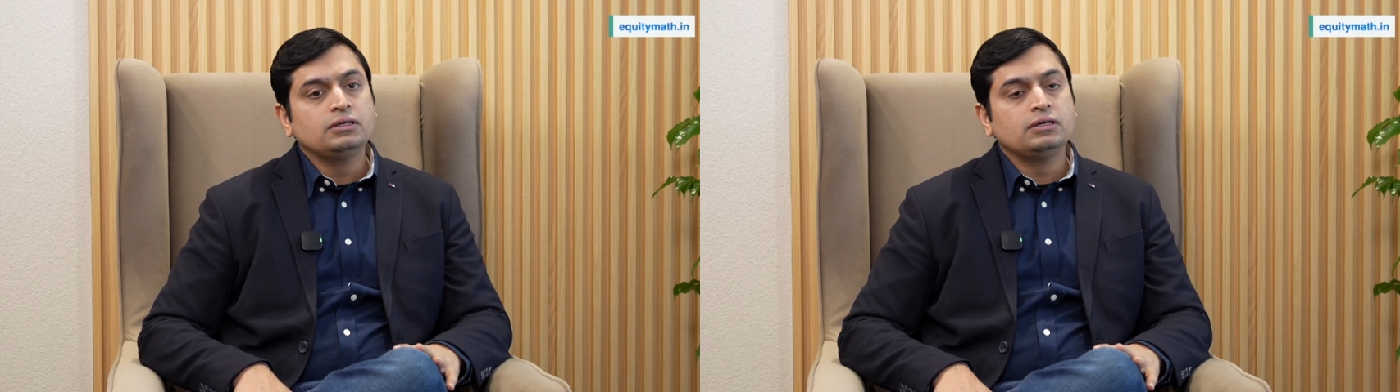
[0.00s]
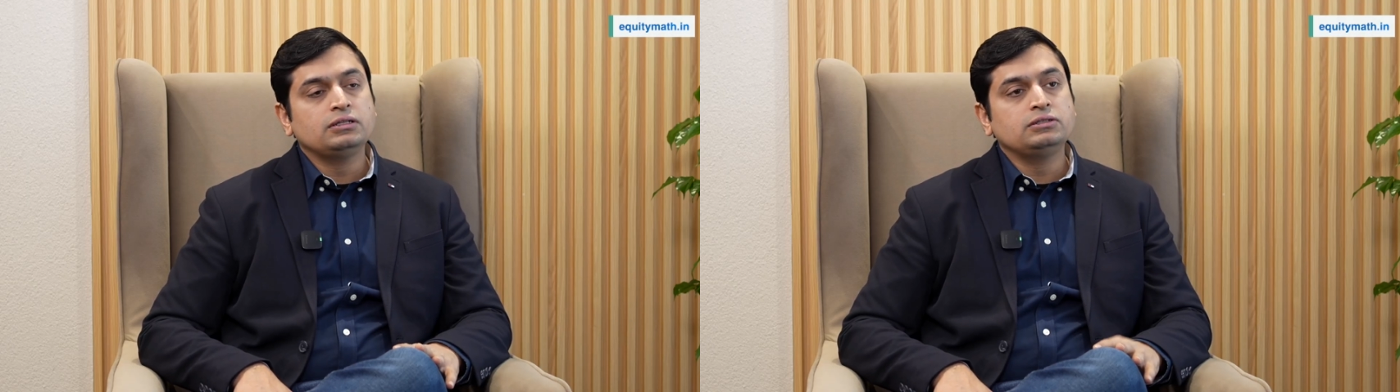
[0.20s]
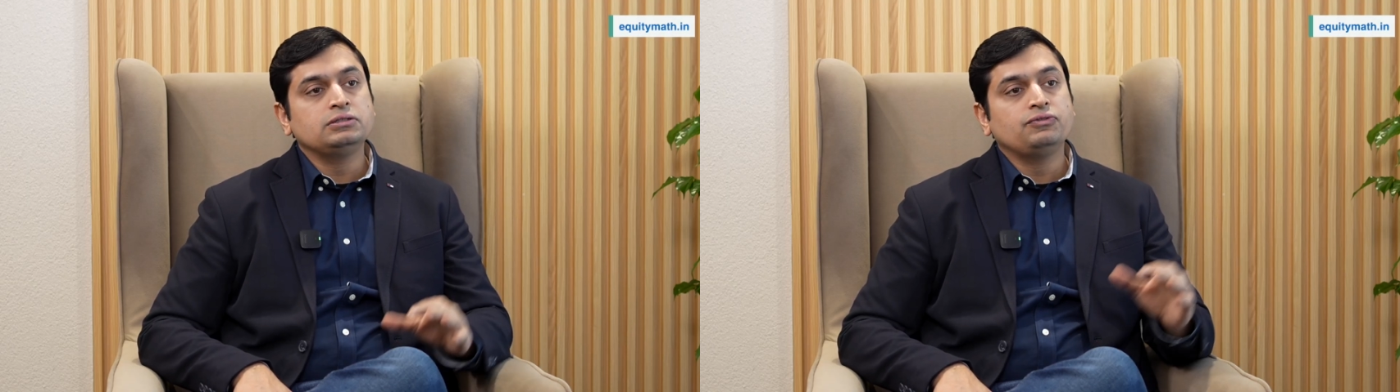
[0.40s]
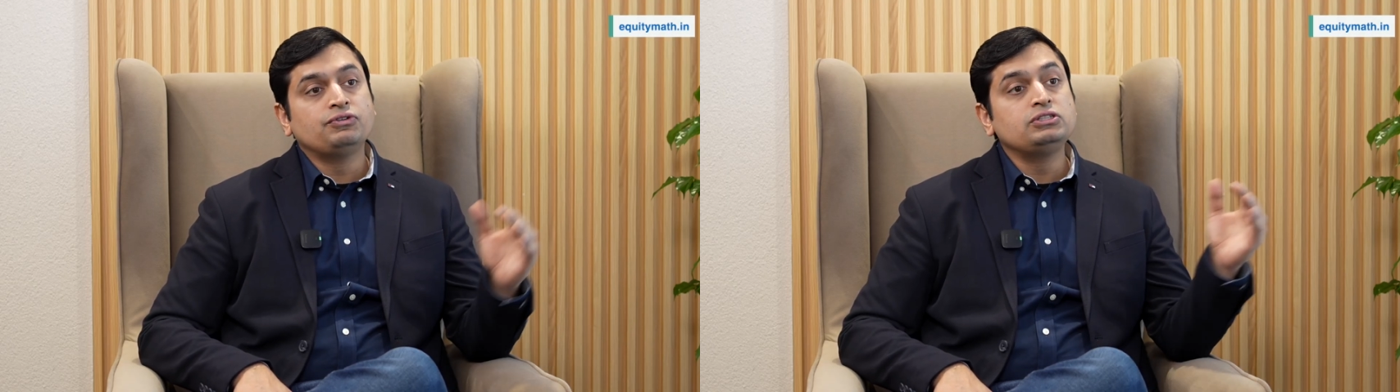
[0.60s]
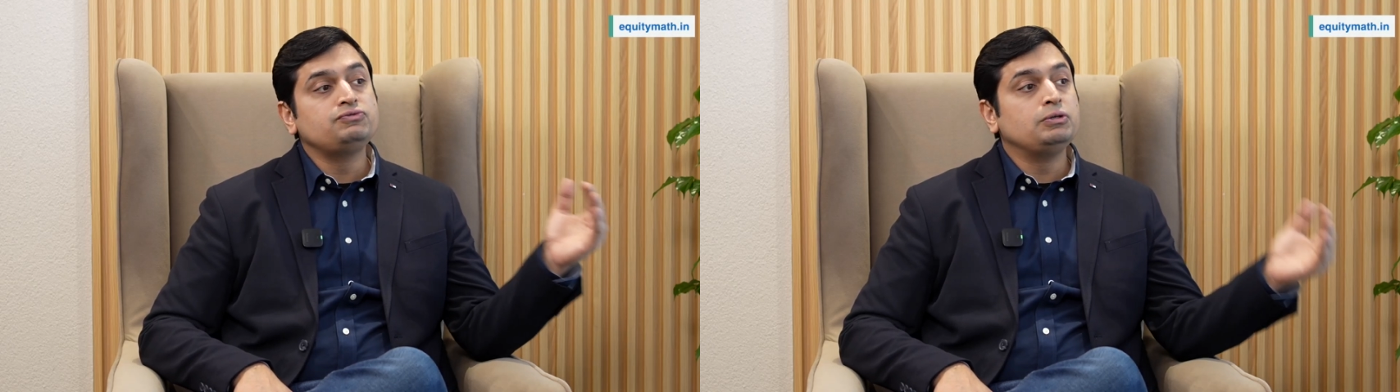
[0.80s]
And
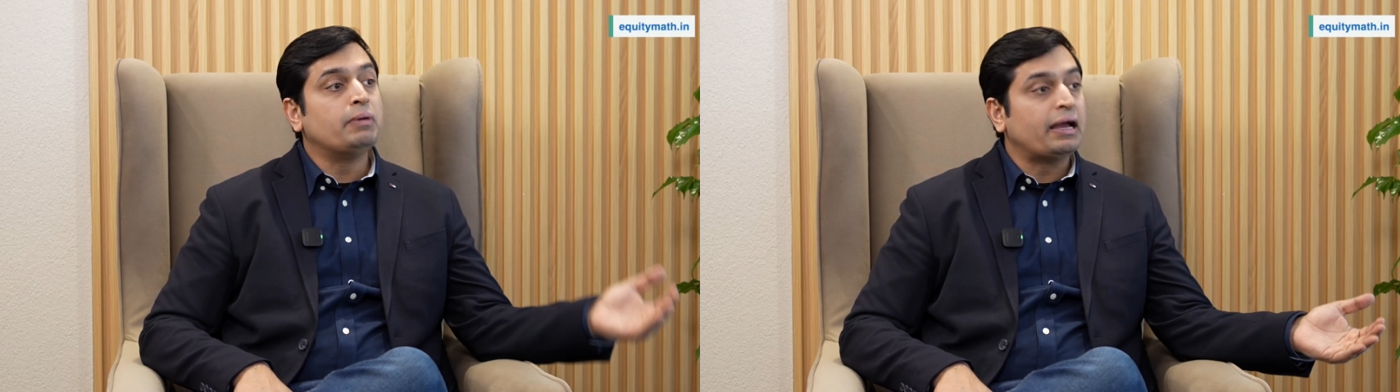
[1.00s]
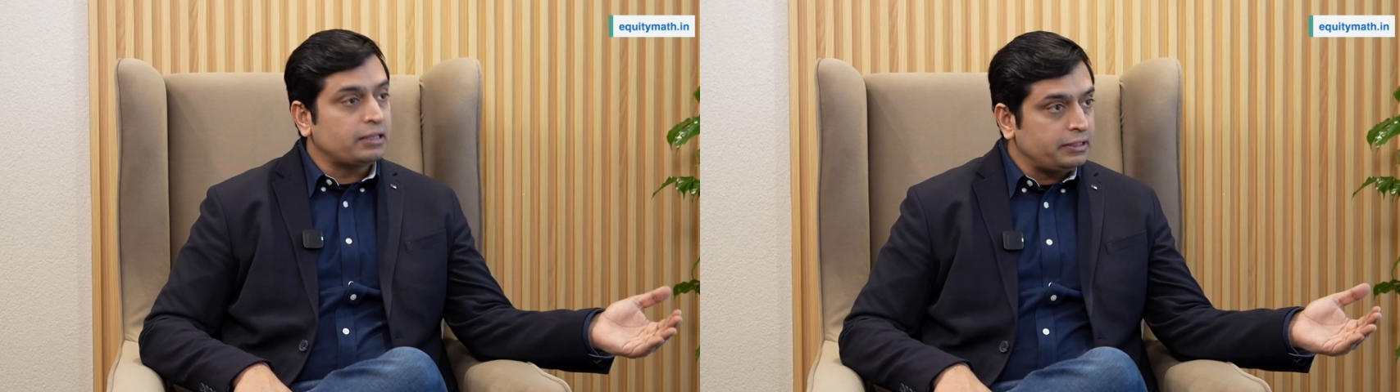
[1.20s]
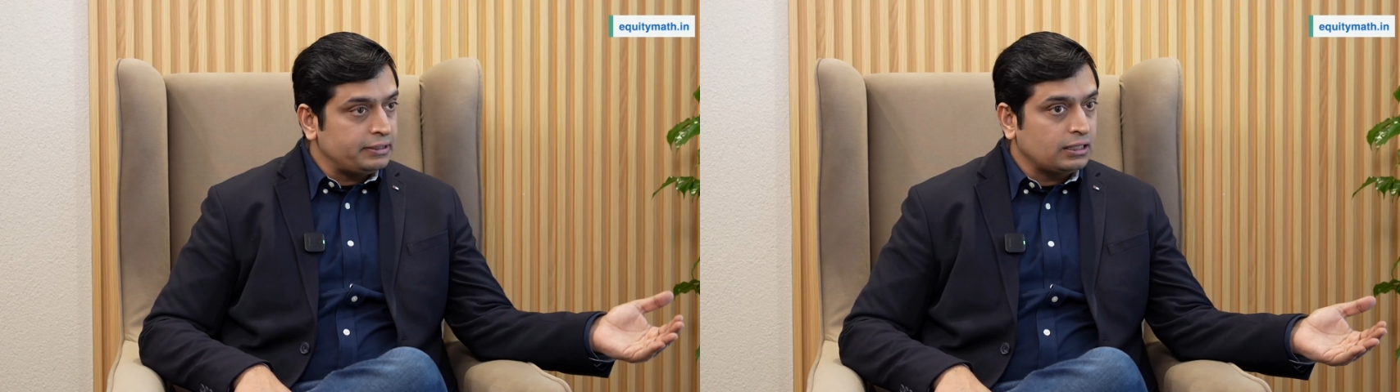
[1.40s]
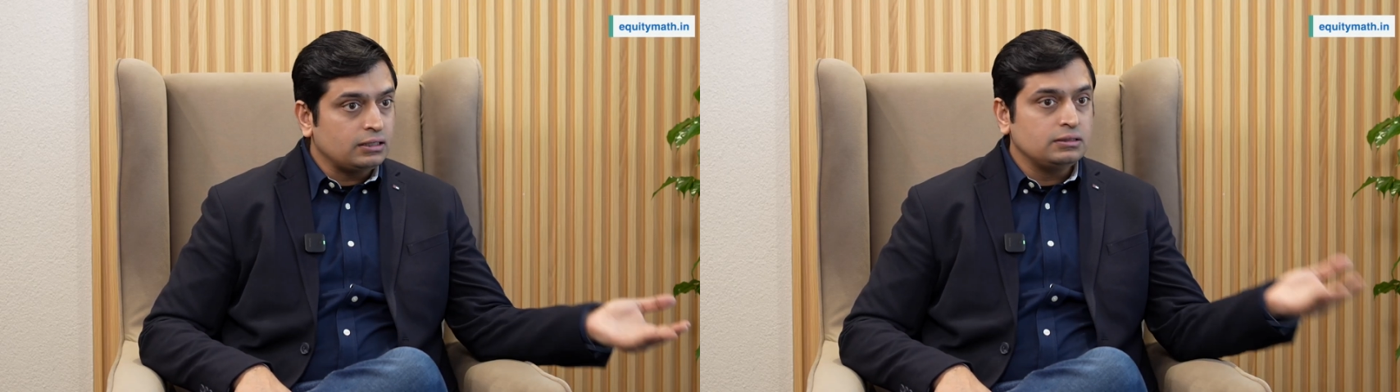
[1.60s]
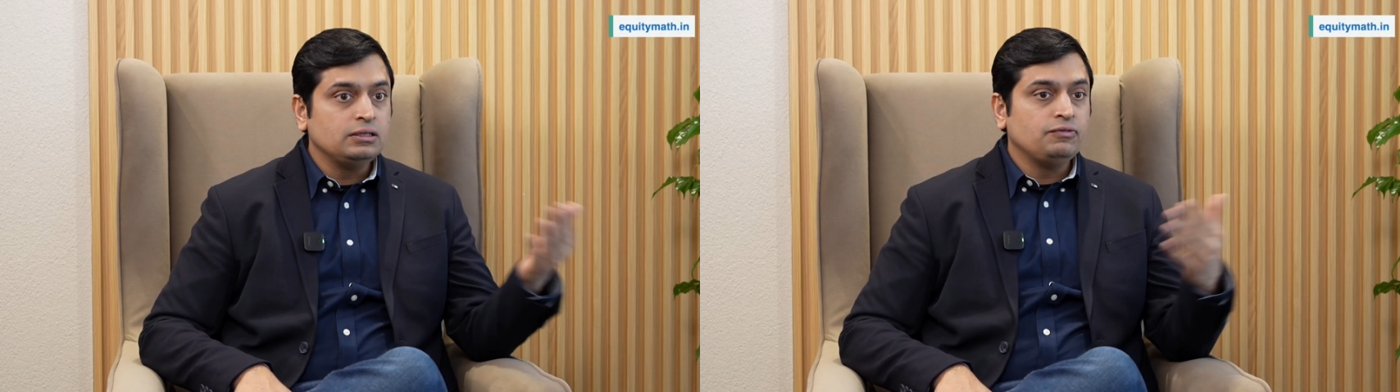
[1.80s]
once we buy the data,
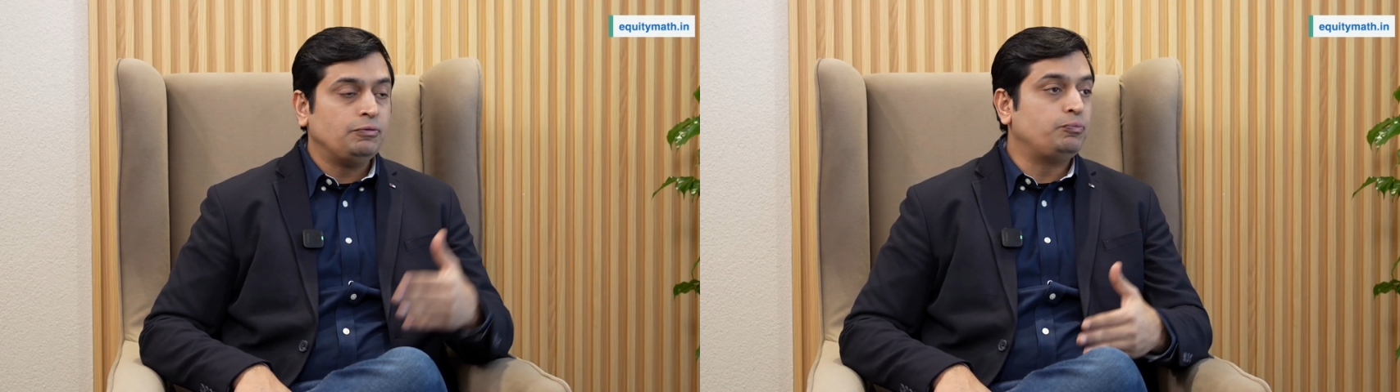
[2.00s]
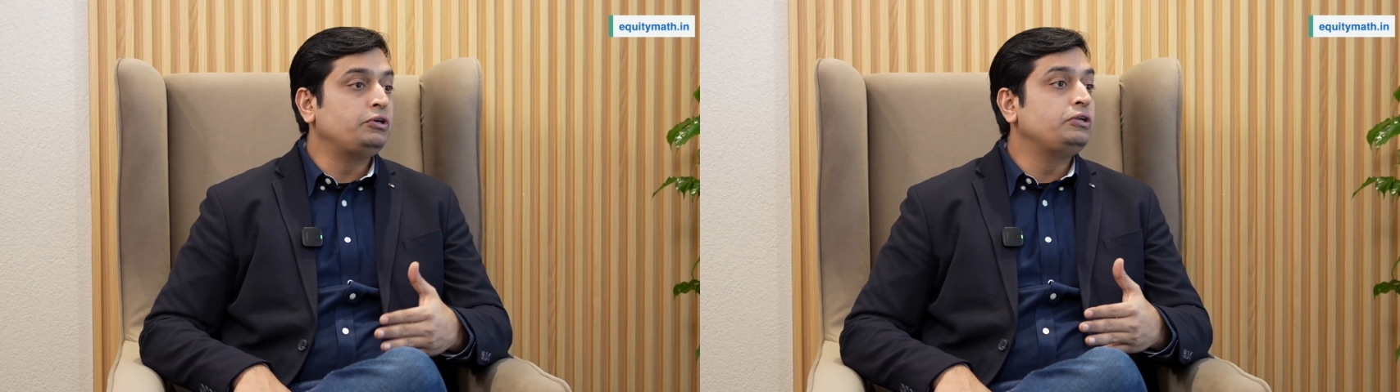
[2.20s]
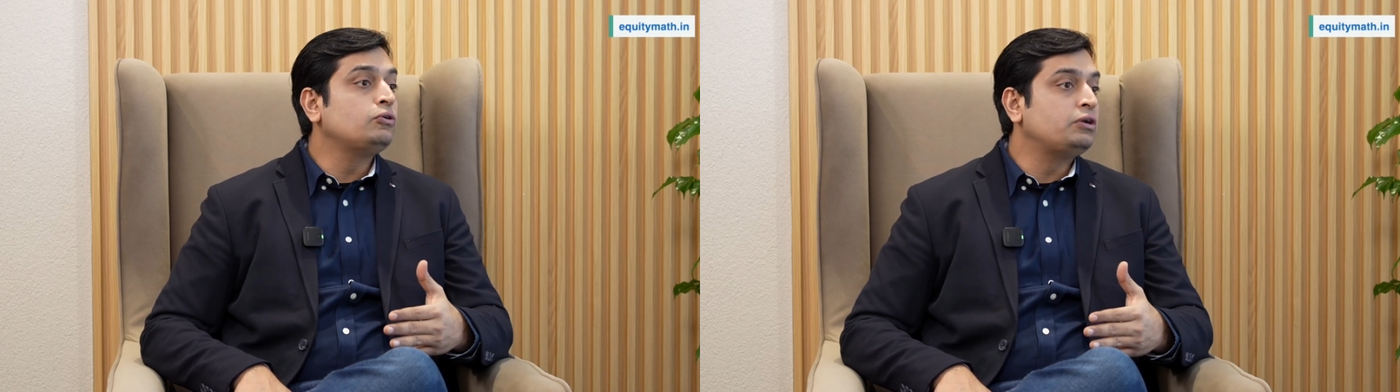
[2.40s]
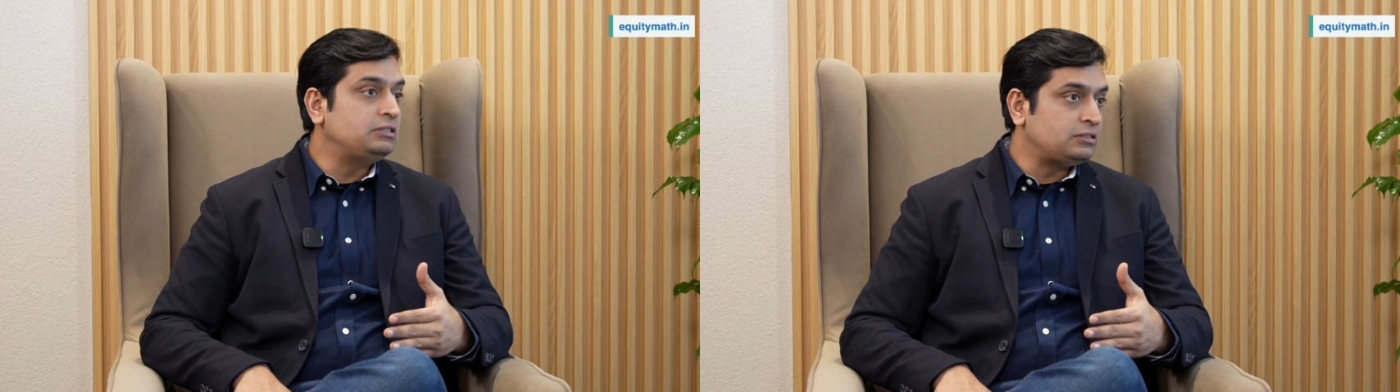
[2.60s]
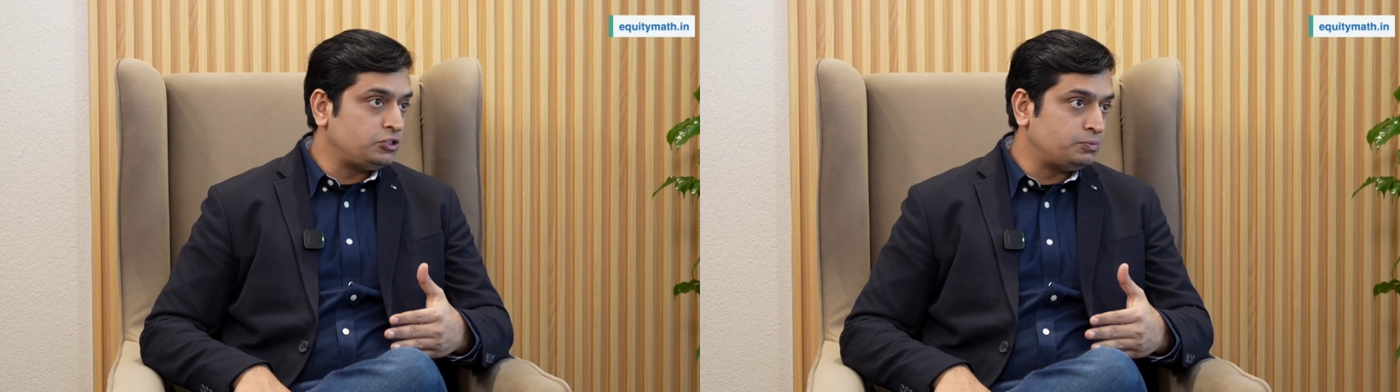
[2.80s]
we put it in our
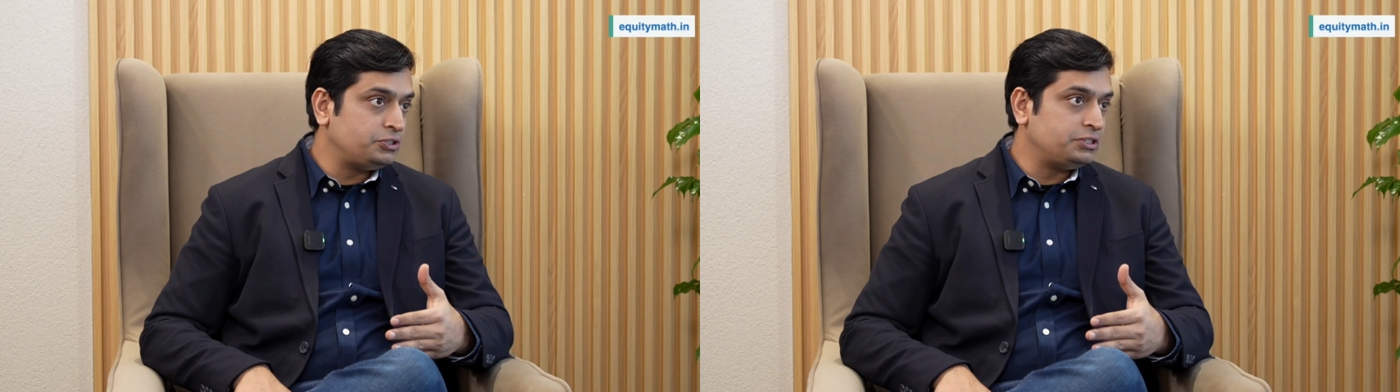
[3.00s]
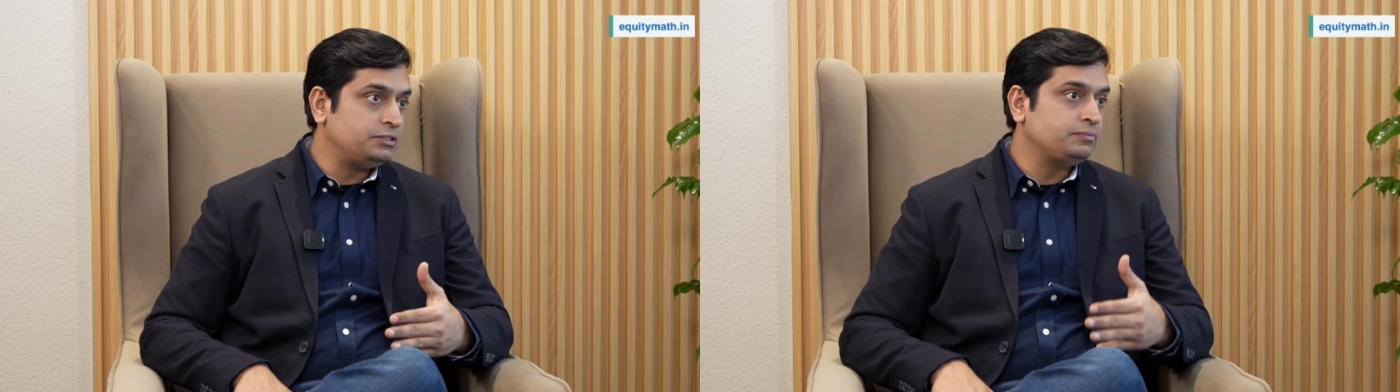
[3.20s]
research machine,